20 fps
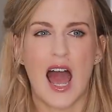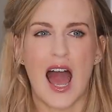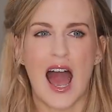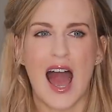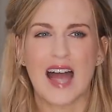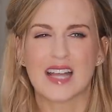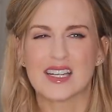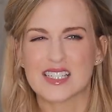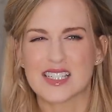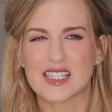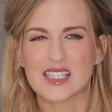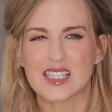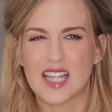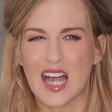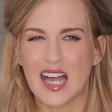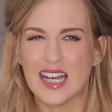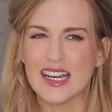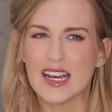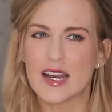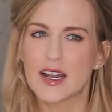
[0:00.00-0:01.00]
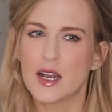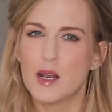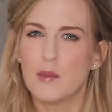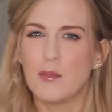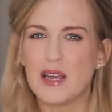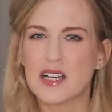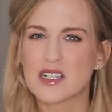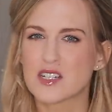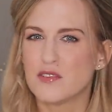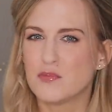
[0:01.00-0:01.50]
And a little
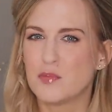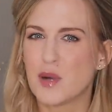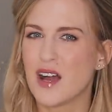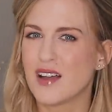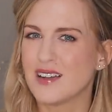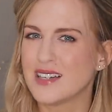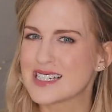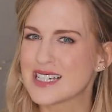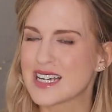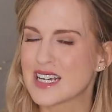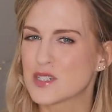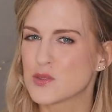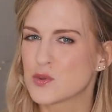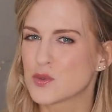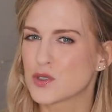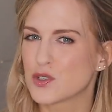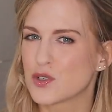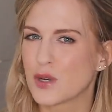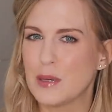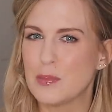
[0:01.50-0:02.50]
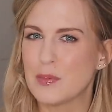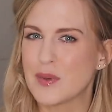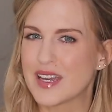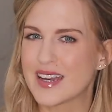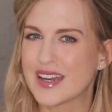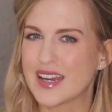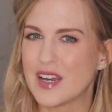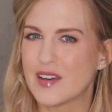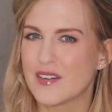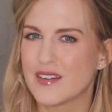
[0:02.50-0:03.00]
bit of politics would creep
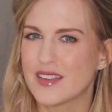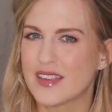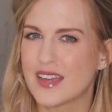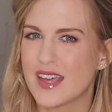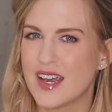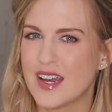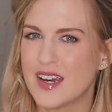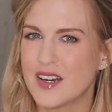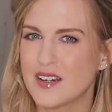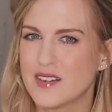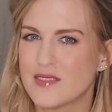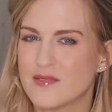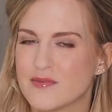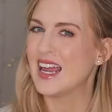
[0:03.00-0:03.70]
in here and there.